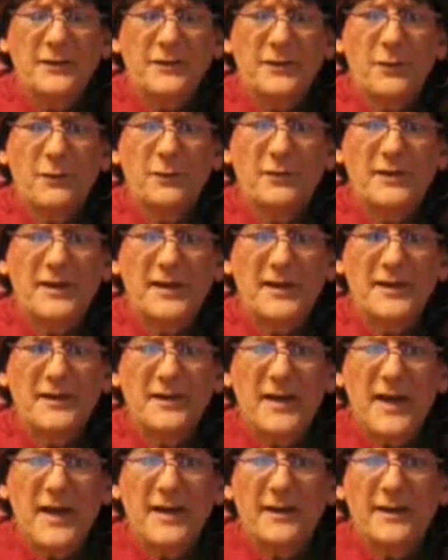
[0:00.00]
totally
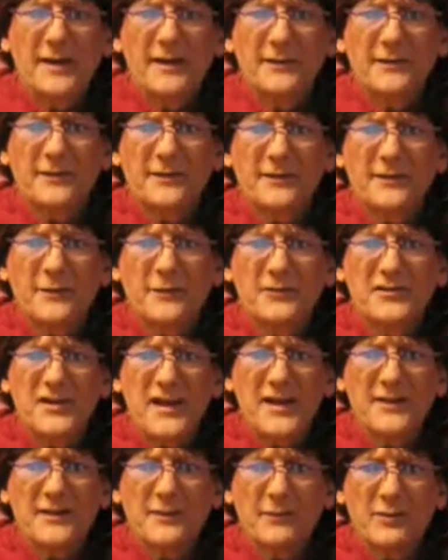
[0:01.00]
annihilates their
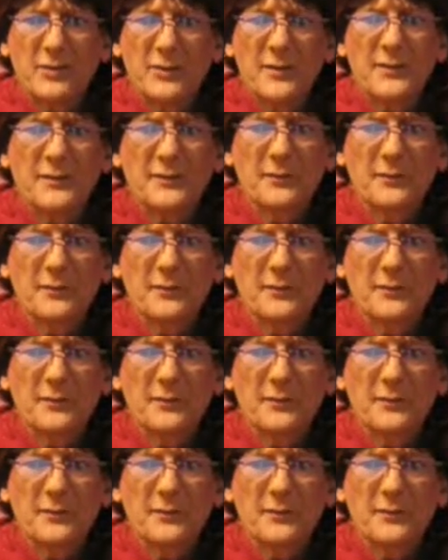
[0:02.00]
chance of going